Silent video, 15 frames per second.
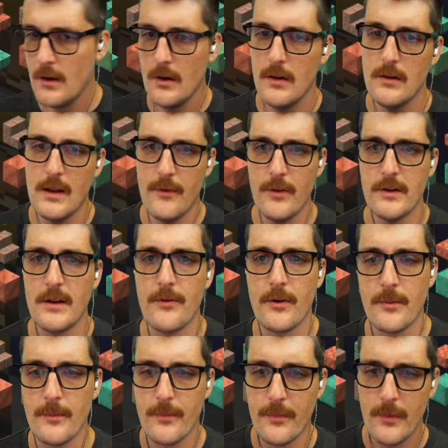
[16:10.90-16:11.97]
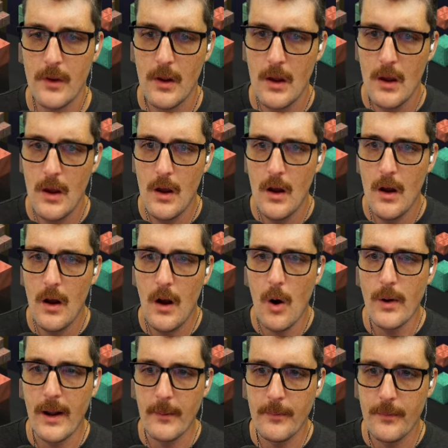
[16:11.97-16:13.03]
Definitely different.
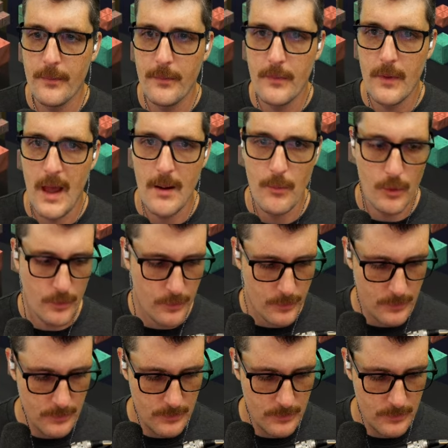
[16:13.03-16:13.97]
Okay, emeralds.